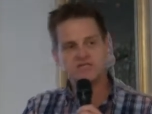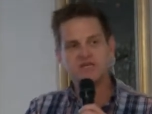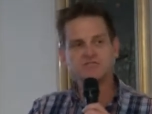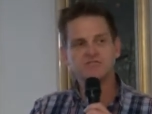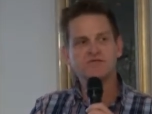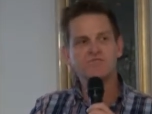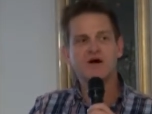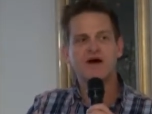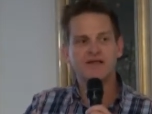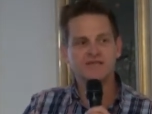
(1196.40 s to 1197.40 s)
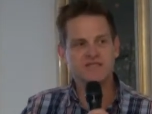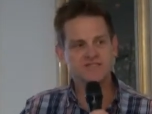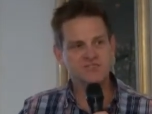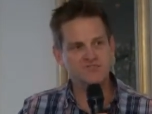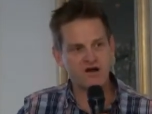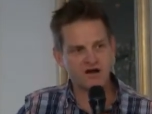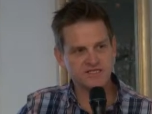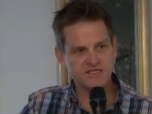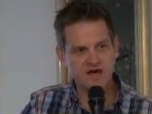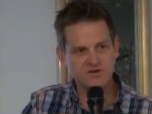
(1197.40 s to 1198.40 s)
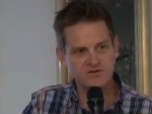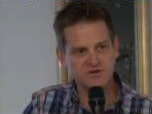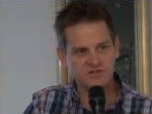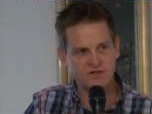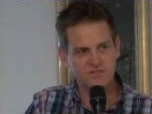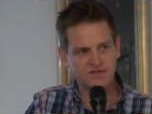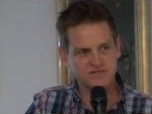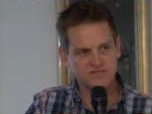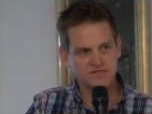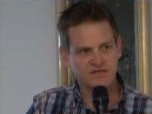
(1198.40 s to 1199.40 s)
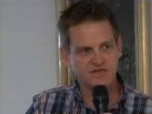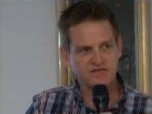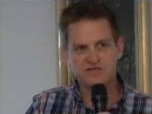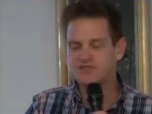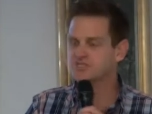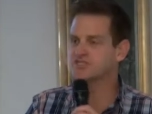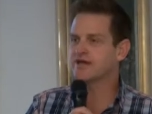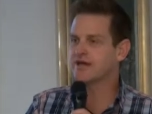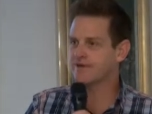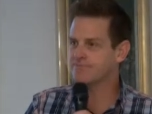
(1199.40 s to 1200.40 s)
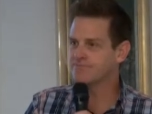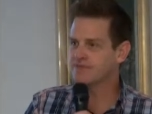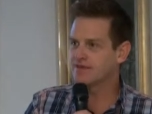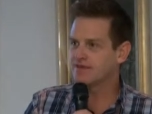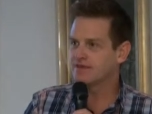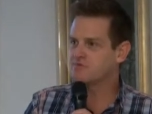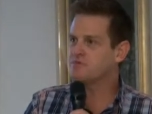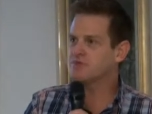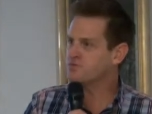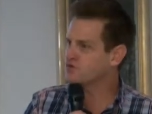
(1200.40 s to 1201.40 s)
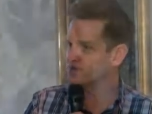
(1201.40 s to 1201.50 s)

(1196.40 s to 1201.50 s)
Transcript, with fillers: She gets on the bike and then she rides 100 kilometres each day. And when we